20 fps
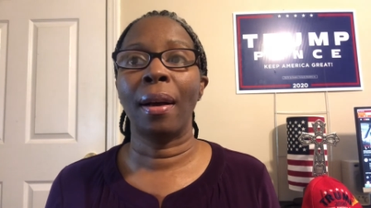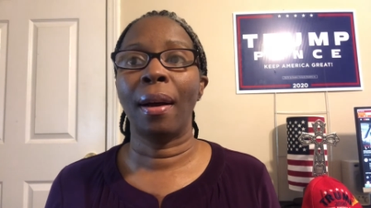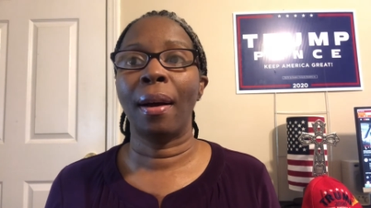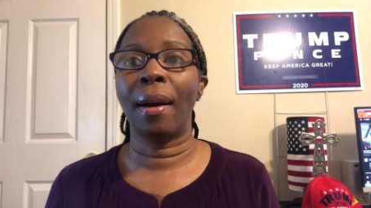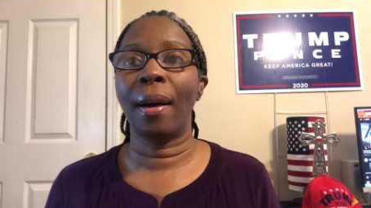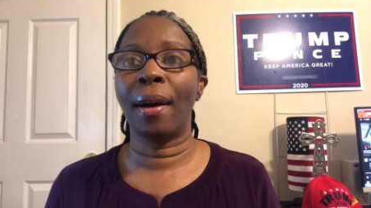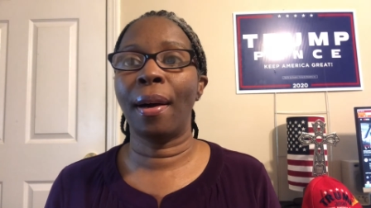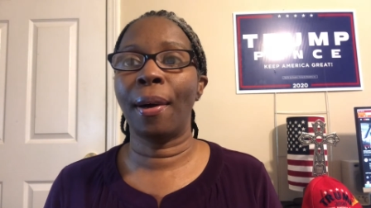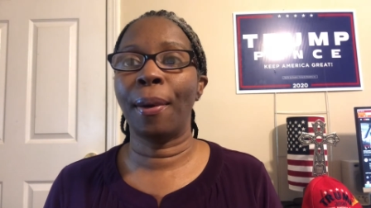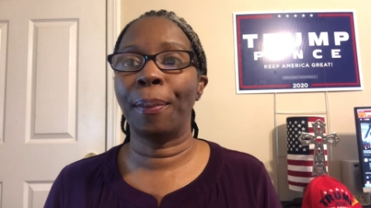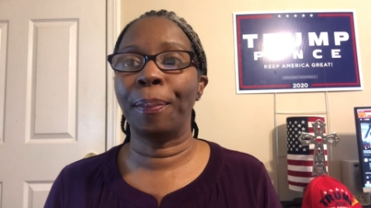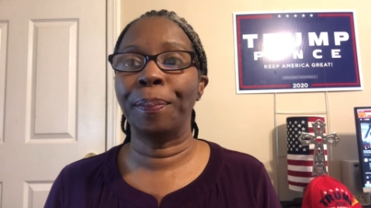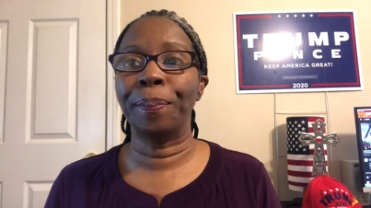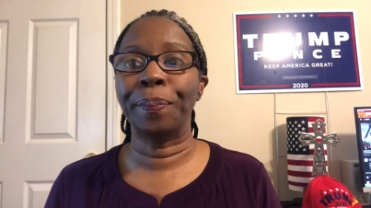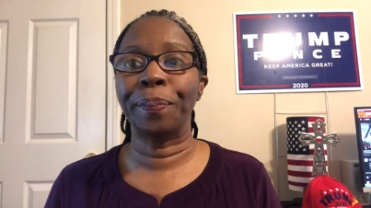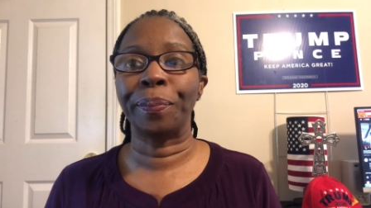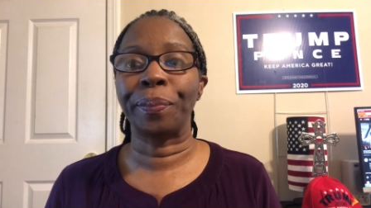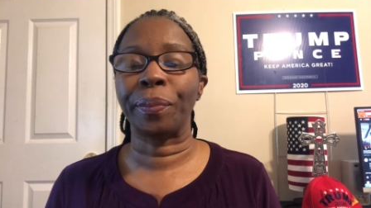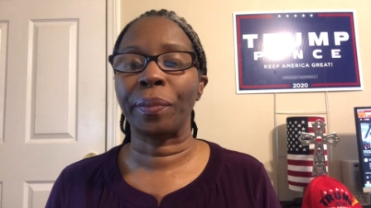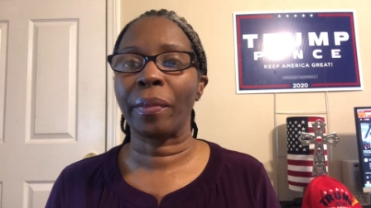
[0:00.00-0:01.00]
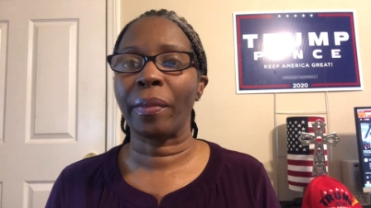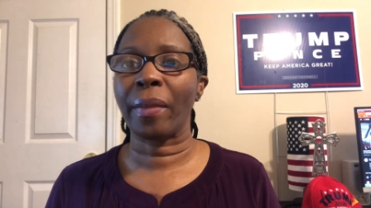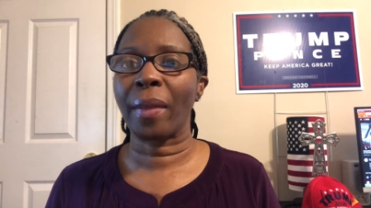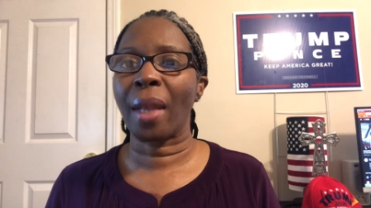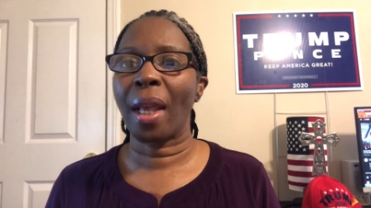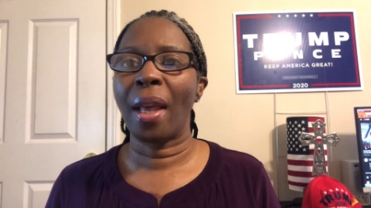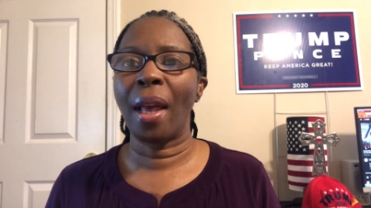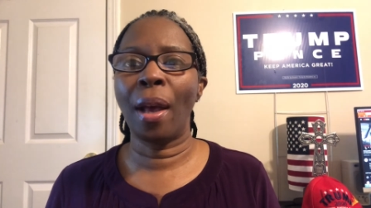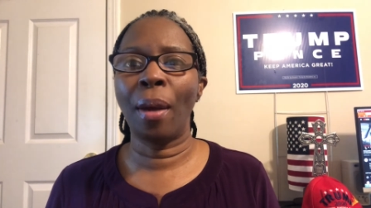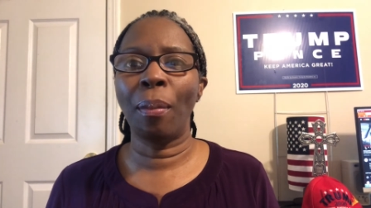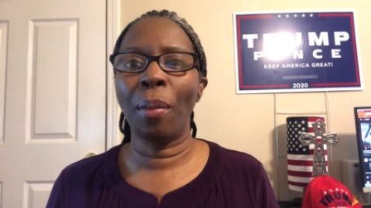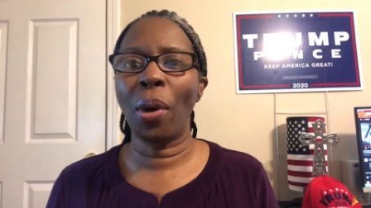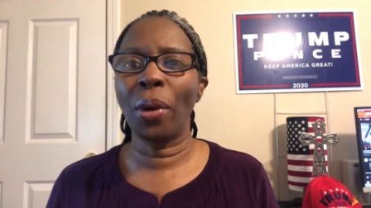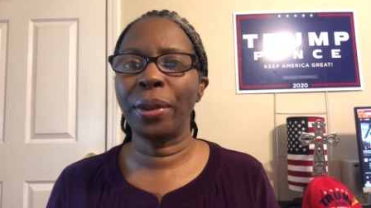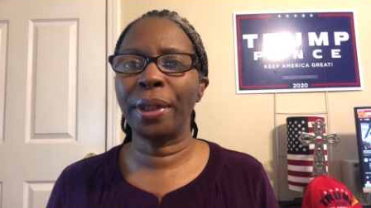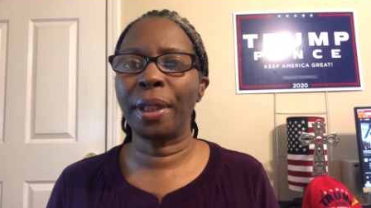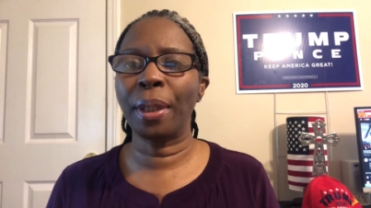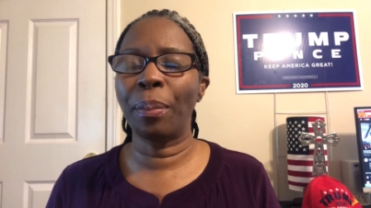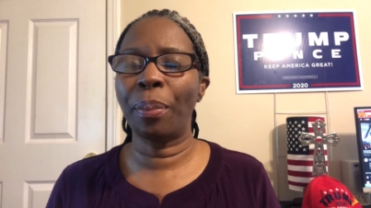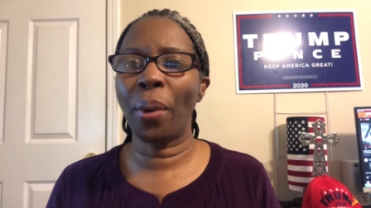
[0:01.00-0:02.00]
Um, and
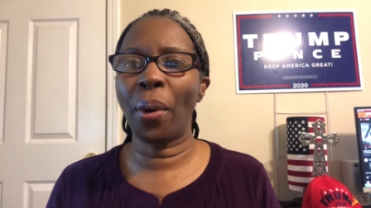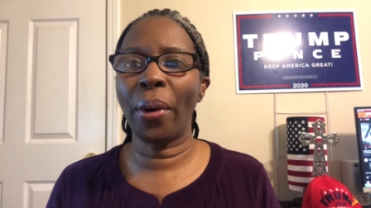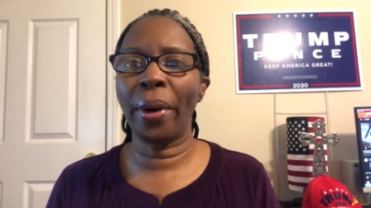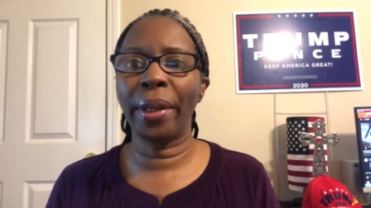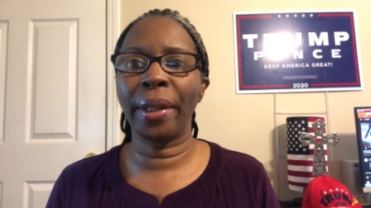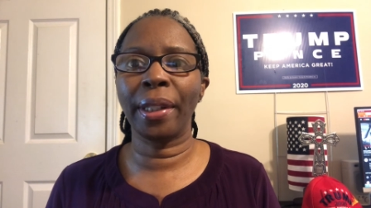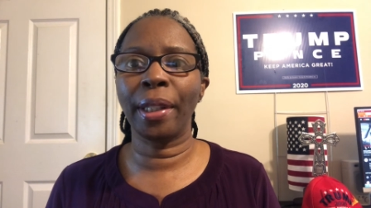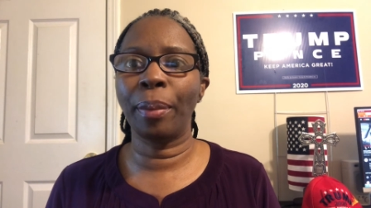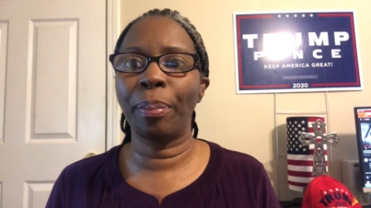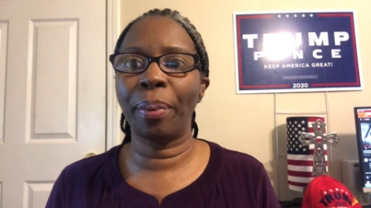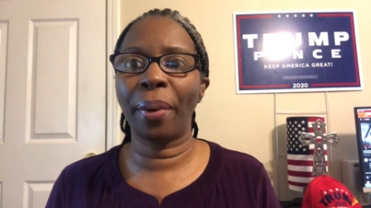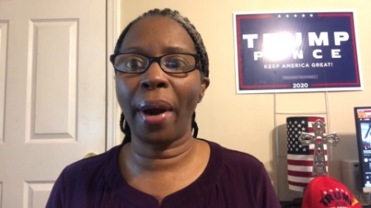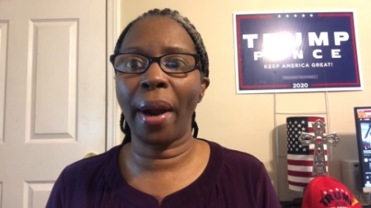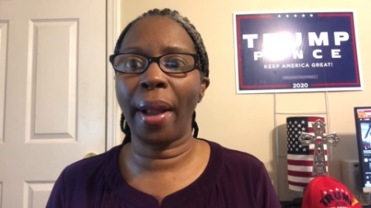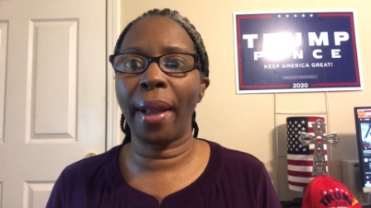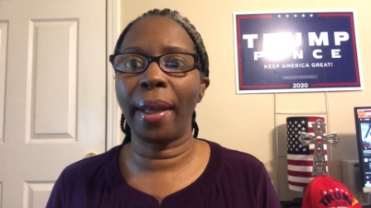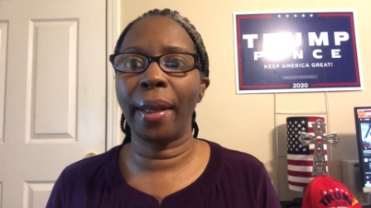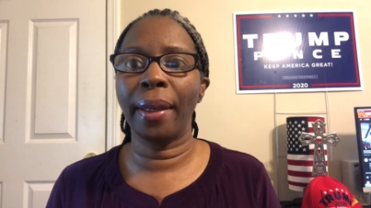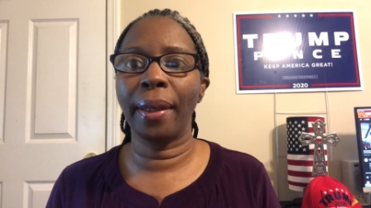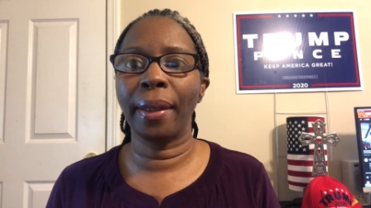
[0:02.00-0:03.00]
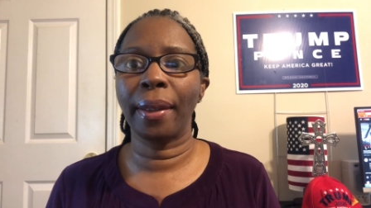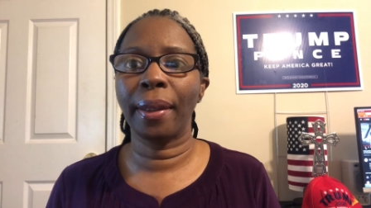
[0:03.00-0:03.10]
most importantly, pray,